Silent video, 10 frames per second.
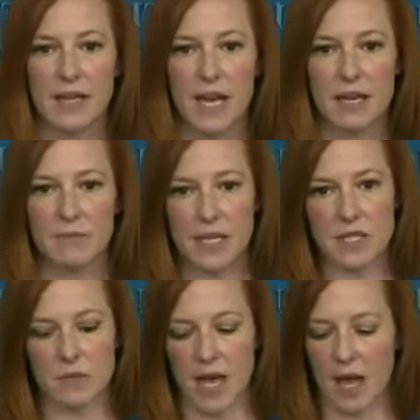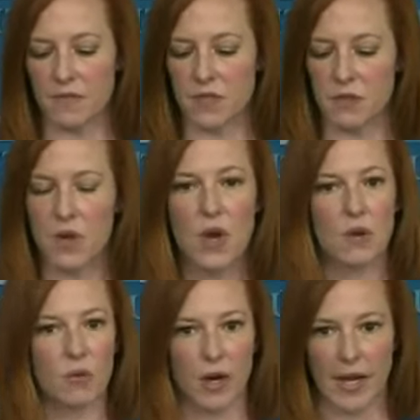and it means we have to
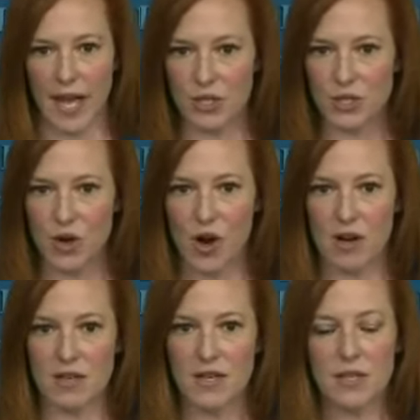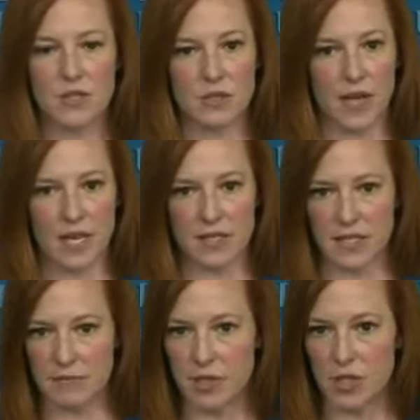work extra hard to get into
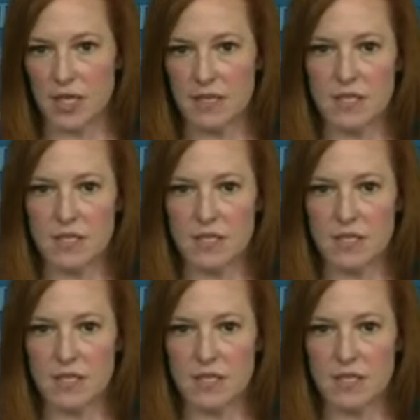communities,